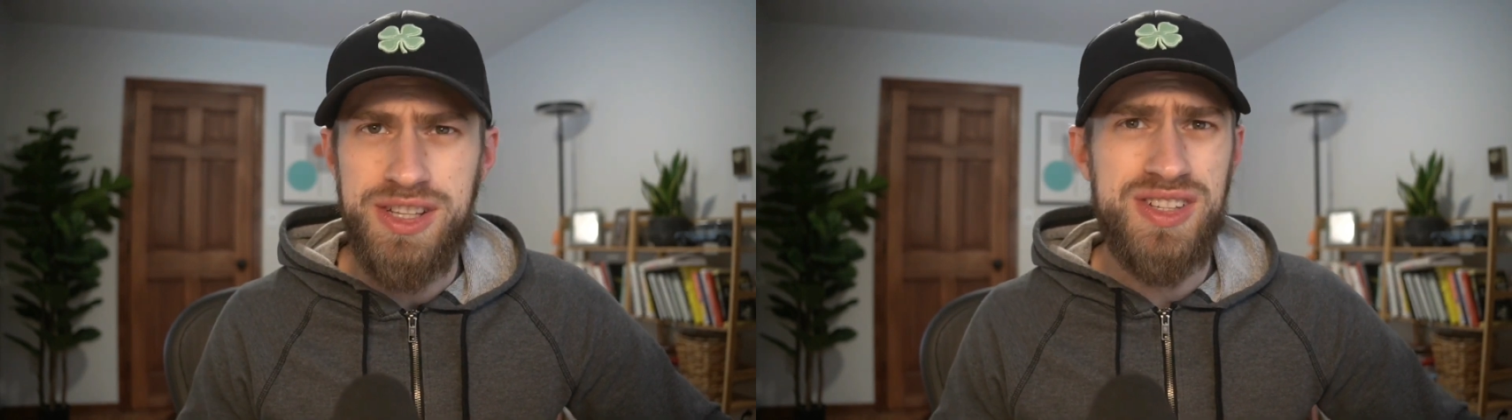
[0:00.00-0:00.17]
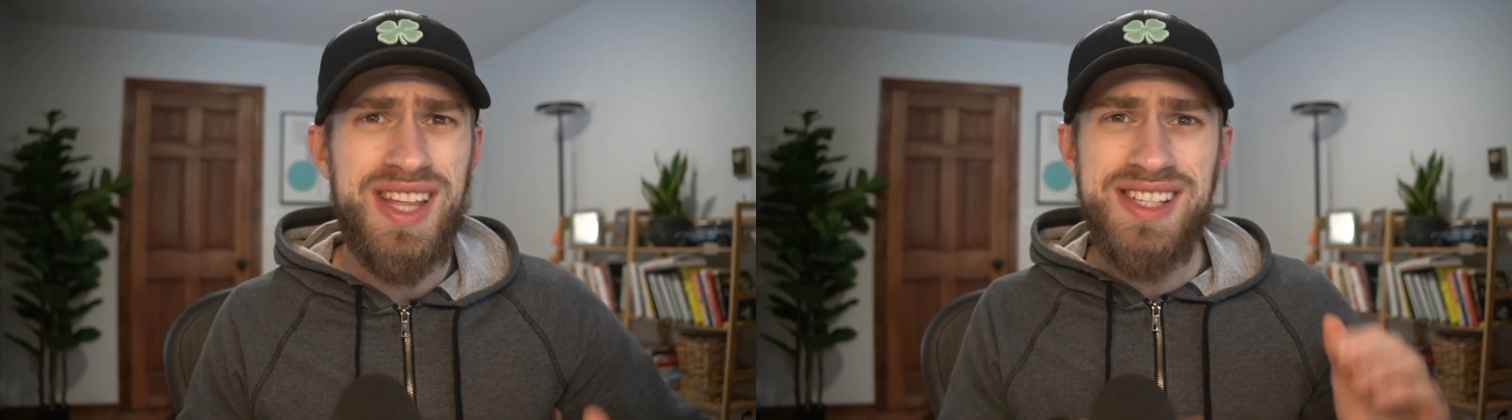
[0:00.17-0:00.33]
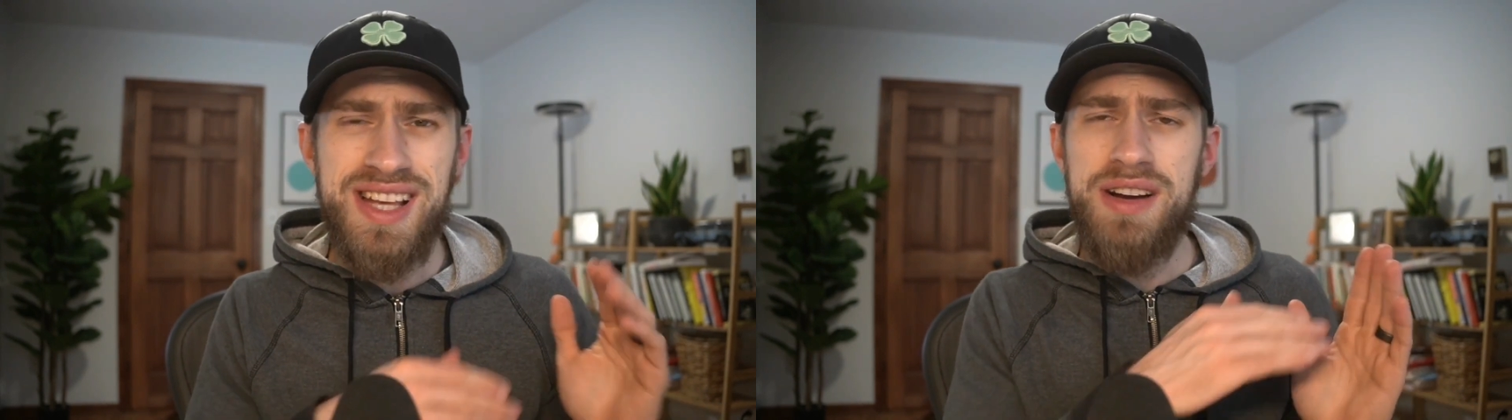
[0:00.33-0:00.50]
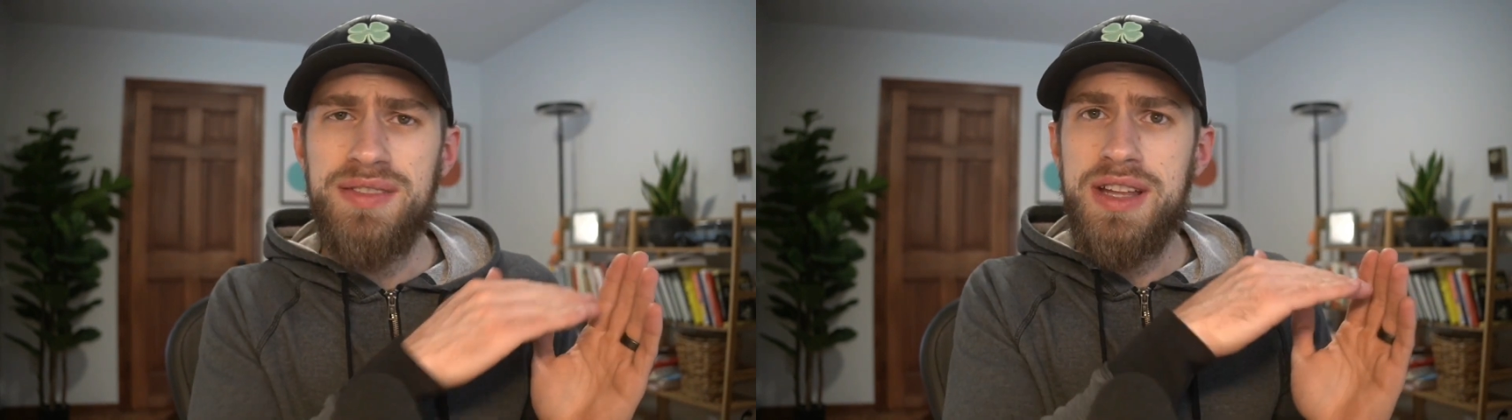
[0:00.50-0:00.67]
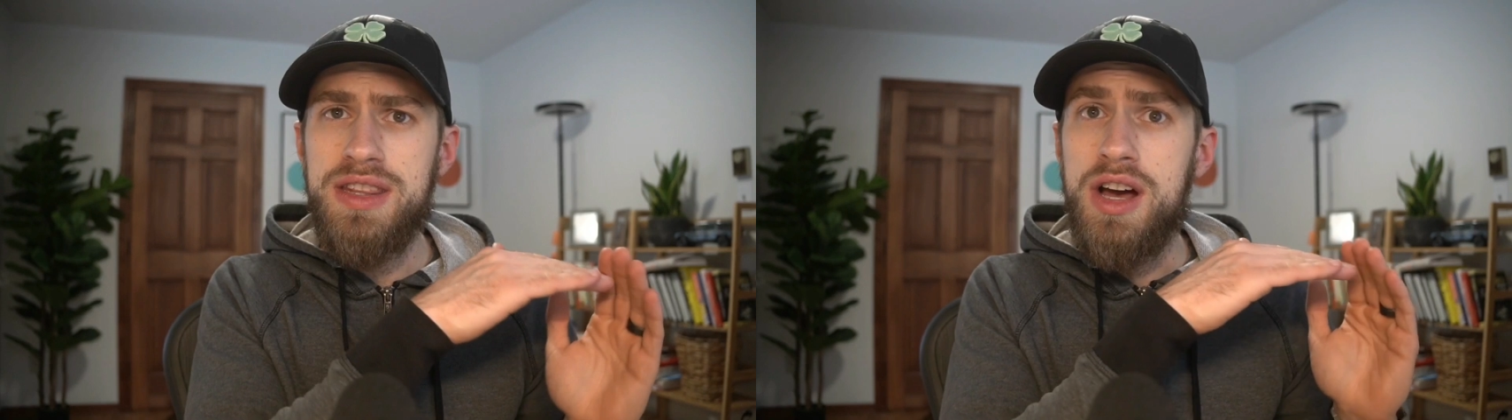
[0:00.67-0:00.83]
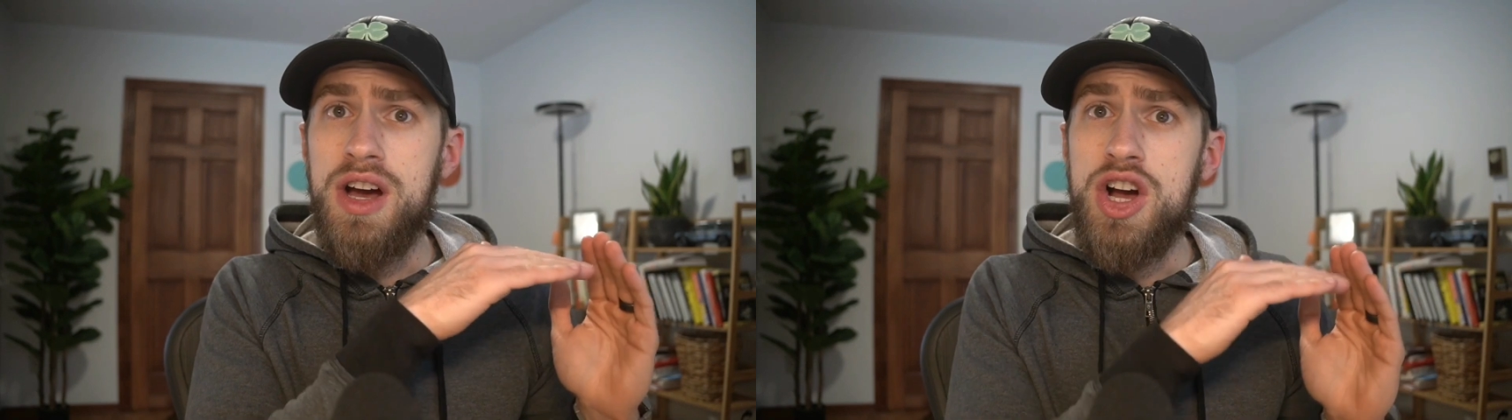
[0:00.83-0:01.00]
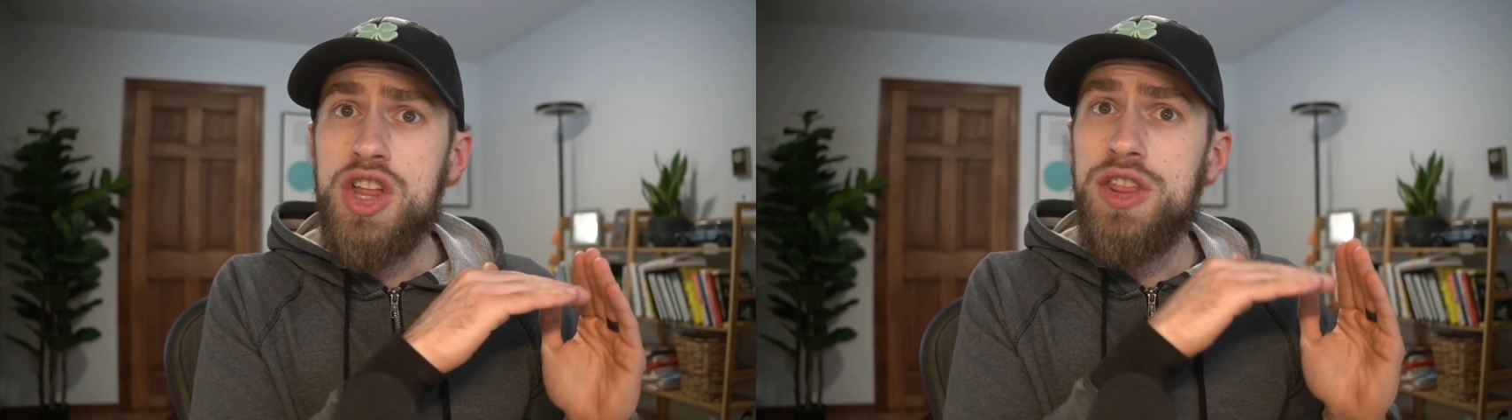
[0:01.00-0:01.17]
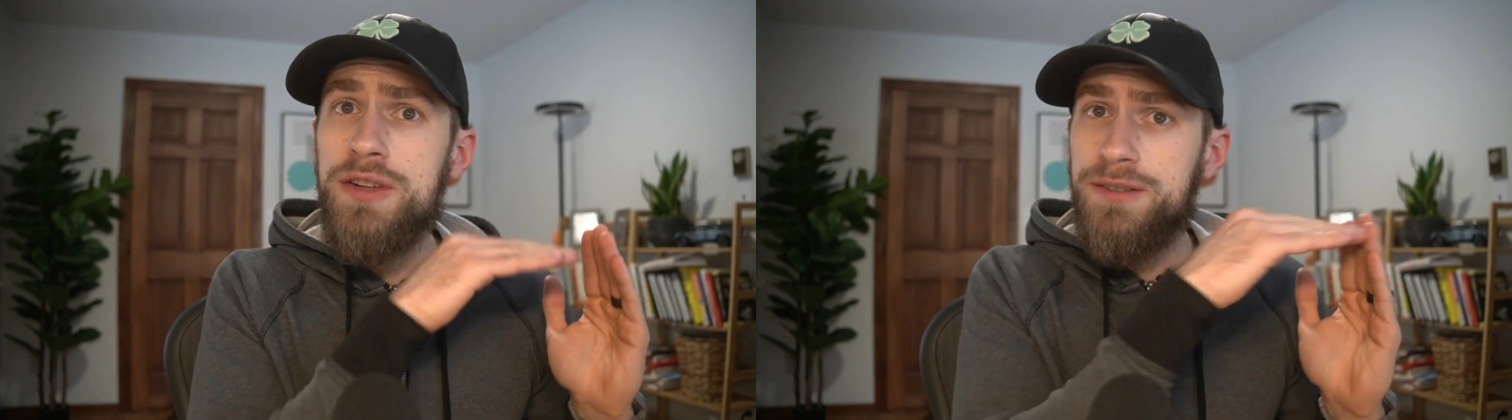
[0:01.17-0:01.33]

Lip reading: So that's kind of like the